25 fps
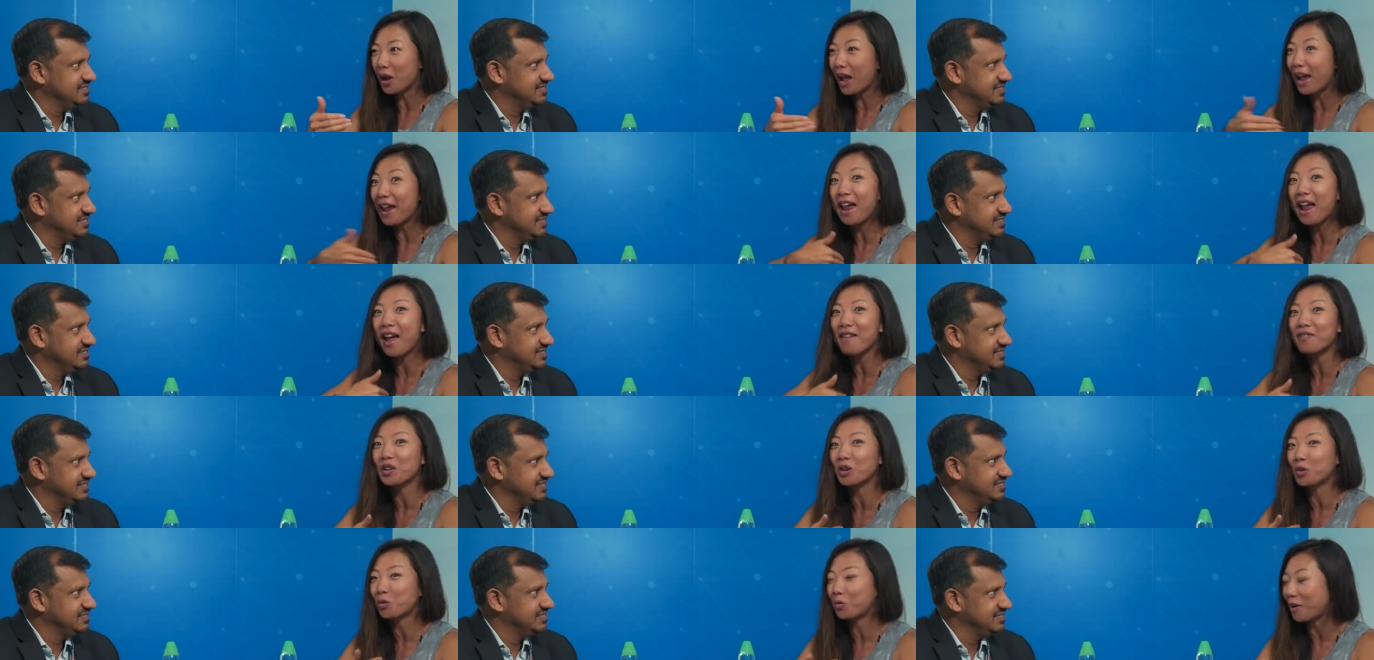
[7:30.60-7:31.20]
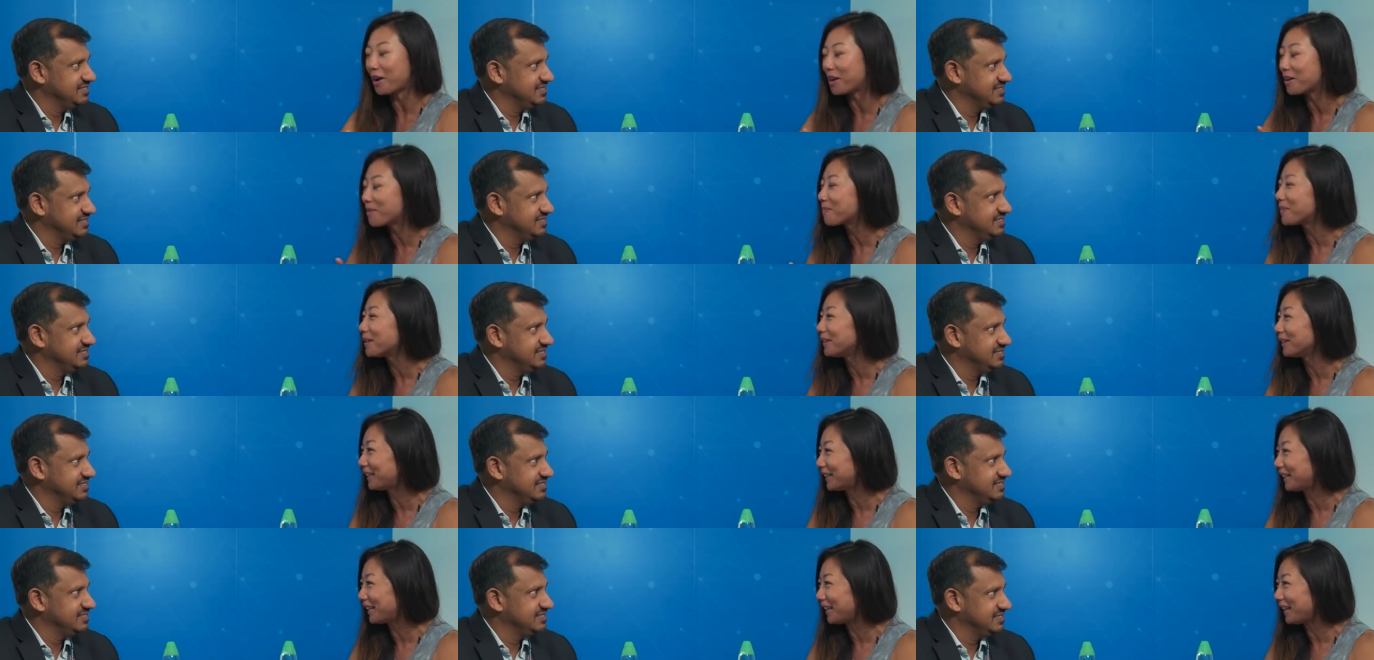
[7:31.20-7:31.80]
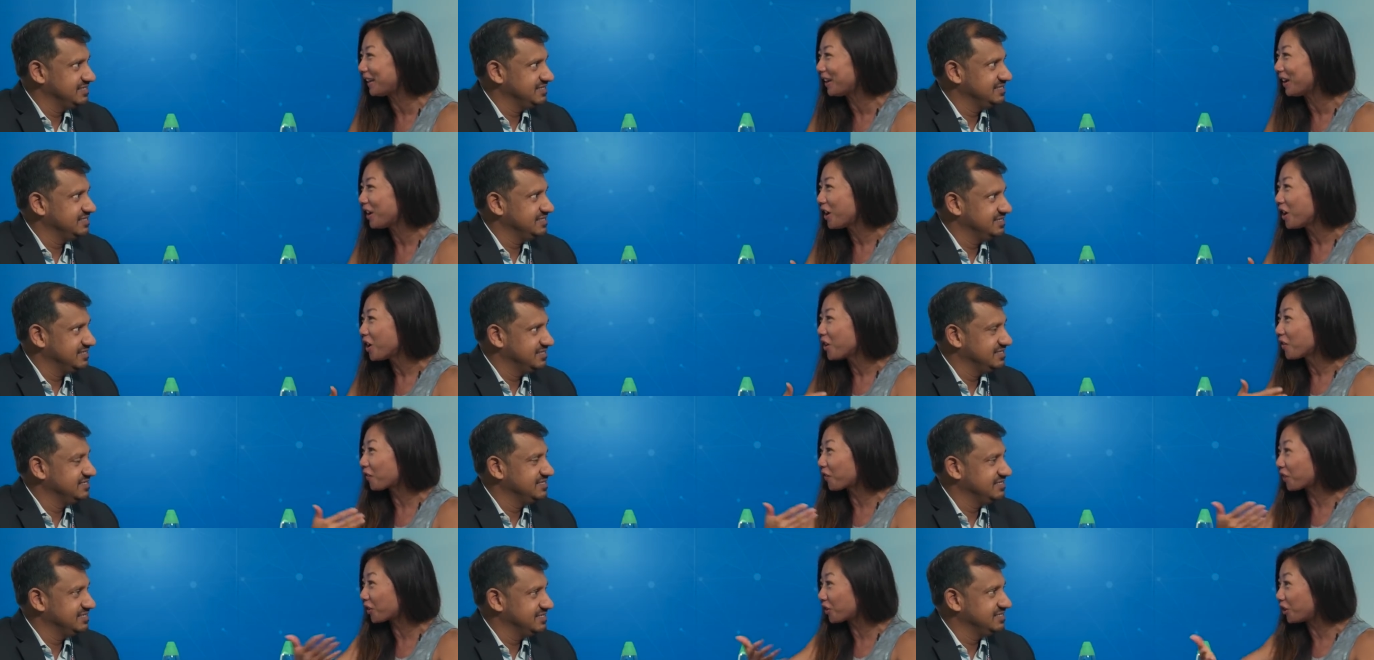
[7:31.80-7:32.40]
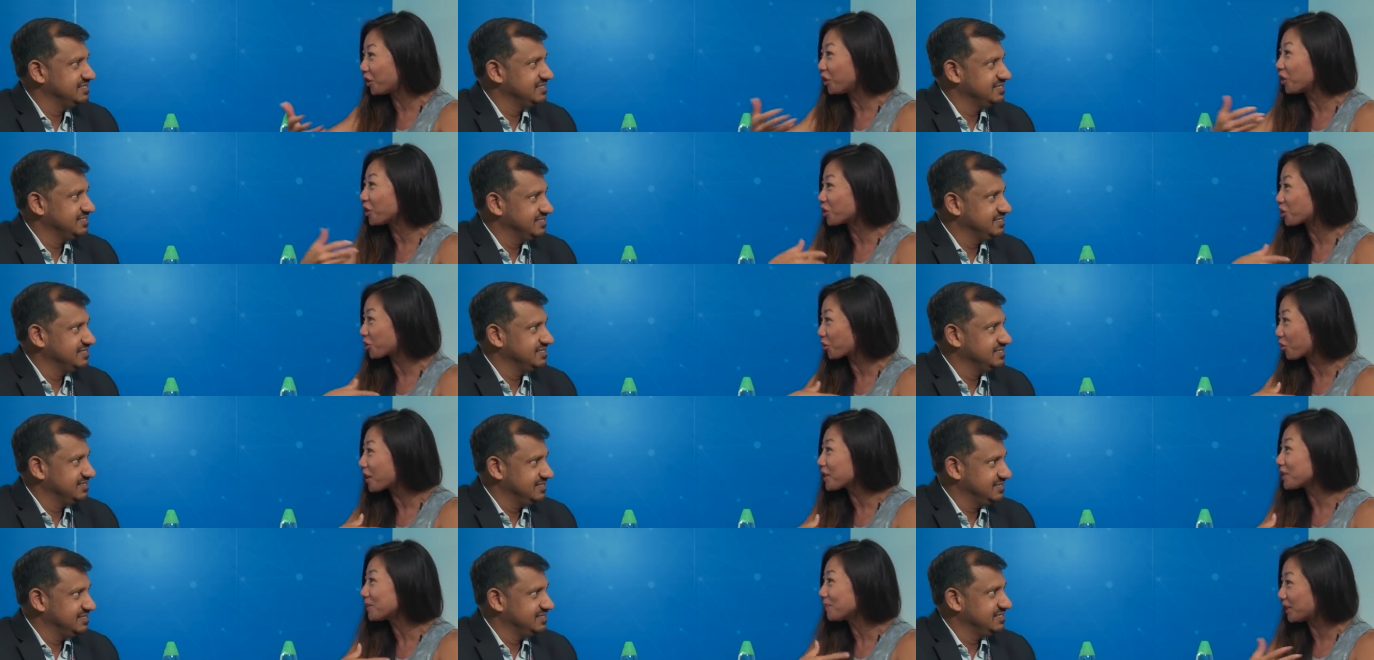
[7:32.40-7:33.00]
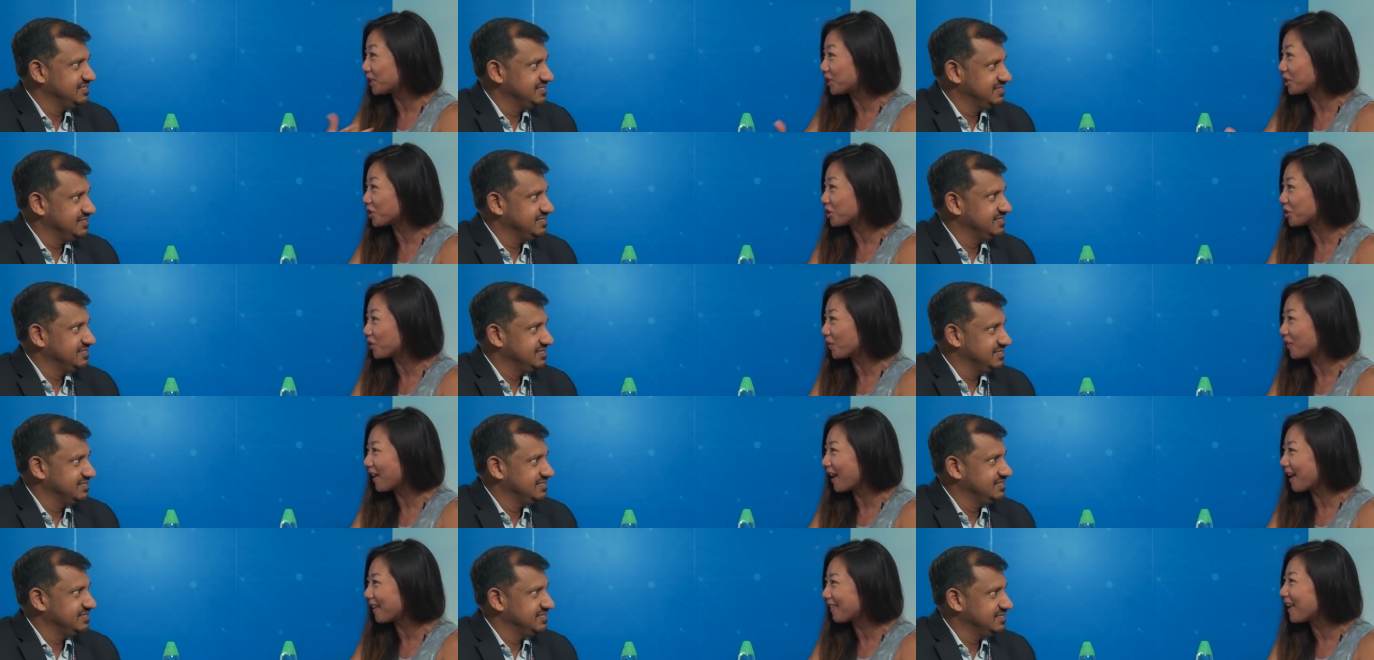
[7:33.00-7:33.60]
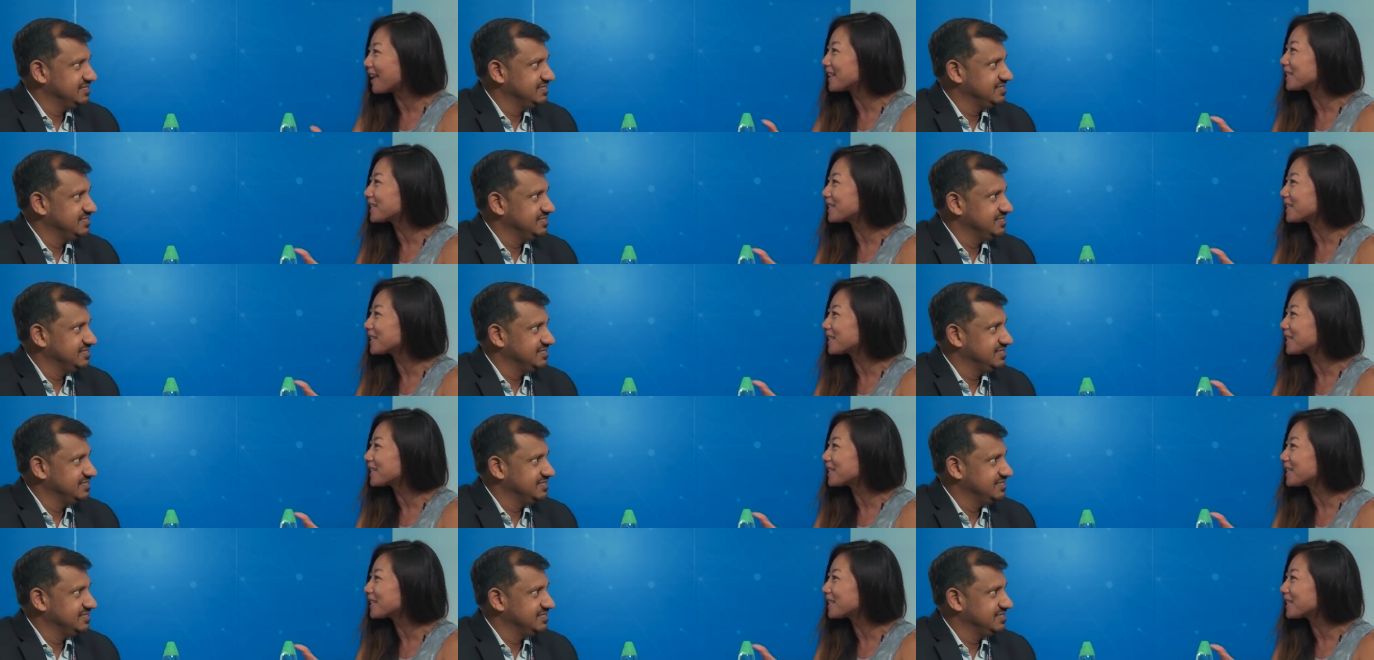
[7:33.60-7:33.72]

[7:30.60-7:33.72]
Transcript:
Speaker 1: I have the credibility for you to trust me to do that.